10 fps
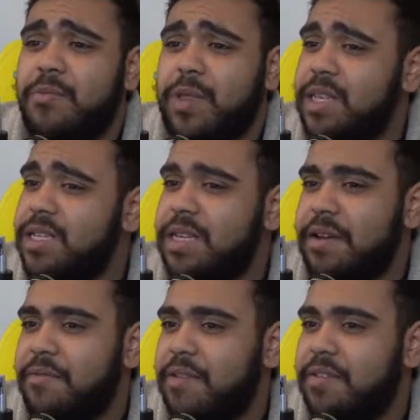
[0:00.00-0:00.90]
release
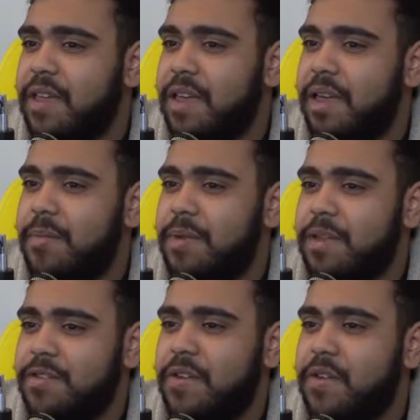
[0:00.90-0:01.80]
date for this game.
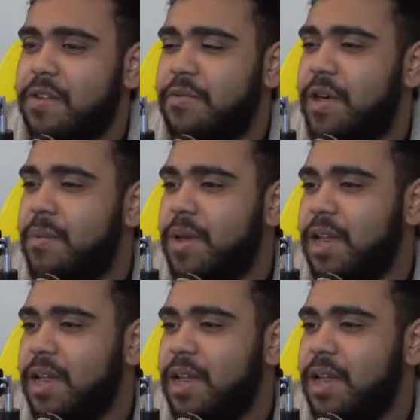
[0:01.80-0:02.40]
It's still in development.